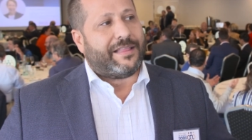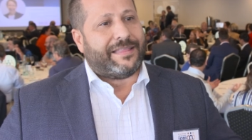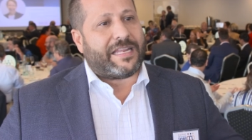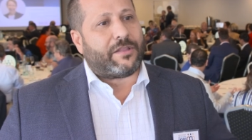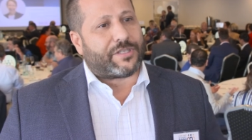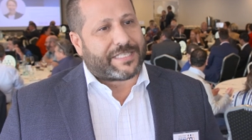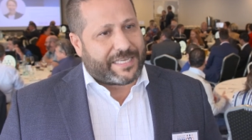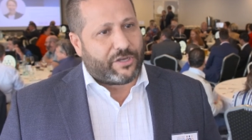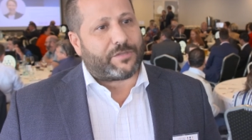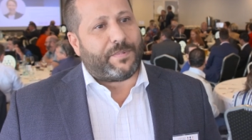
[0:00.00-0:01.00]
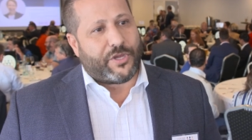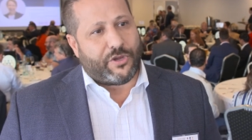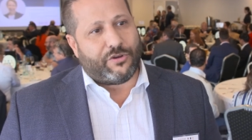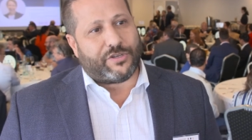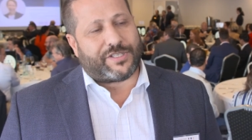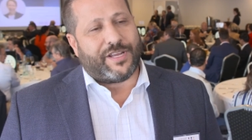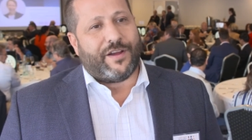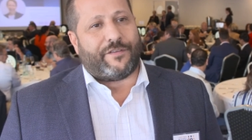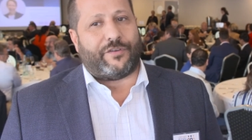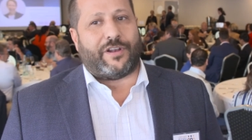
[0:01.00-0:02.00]
letting those skills be used
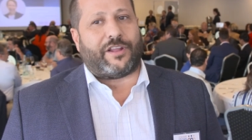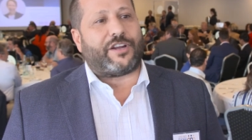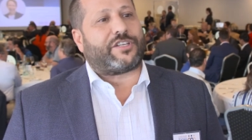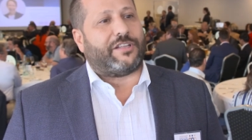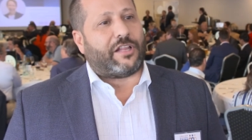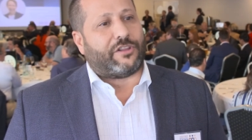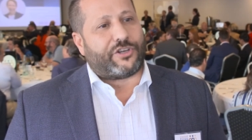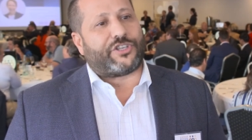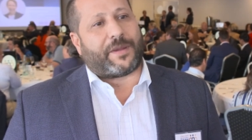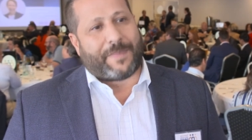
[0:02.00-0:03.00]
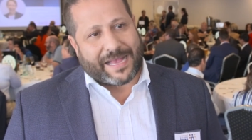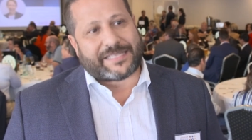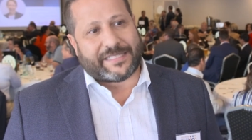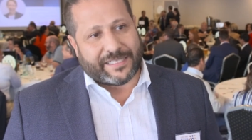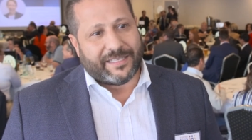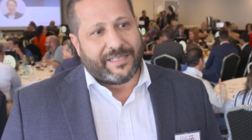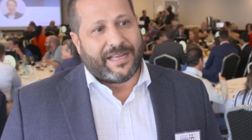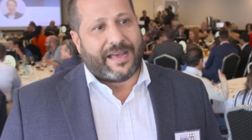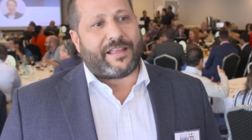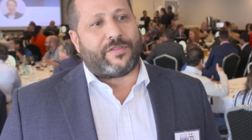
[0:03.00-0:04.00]
for a large, a lot larger capacity.
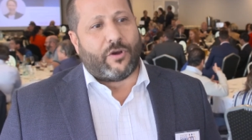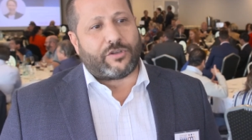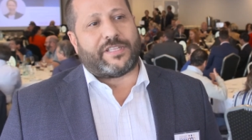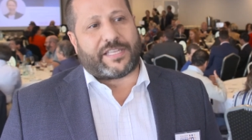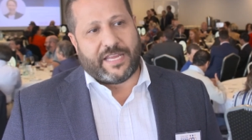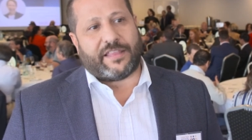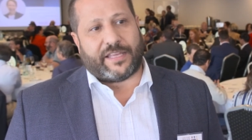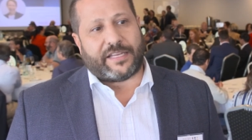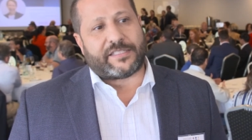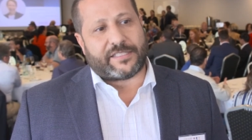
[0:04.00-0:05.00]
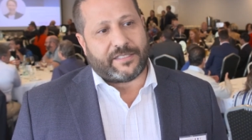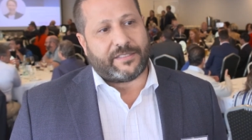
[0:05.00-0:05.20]
I think those are the key things.